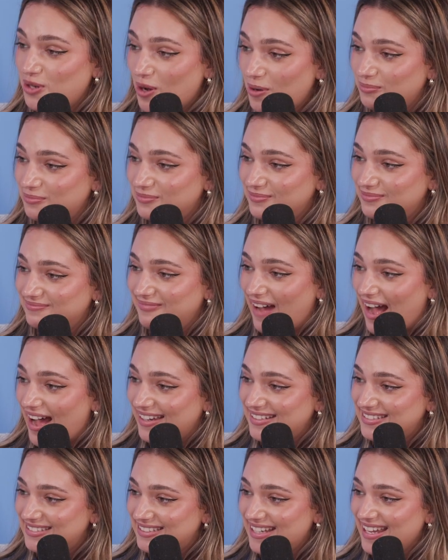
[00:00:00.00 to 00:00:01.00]
you don't mind,
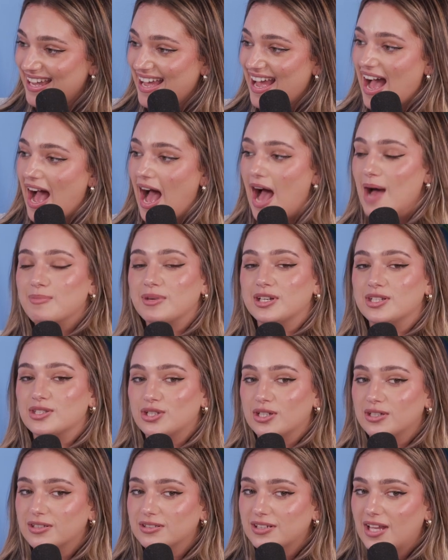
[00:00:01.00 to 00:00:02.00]
give me a moment, I'm gonna
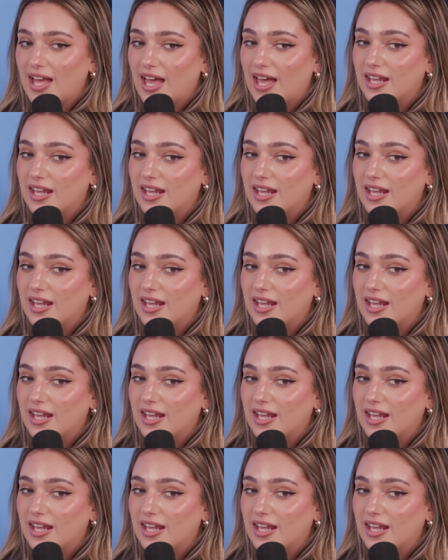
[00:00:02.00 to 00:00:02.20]
turn."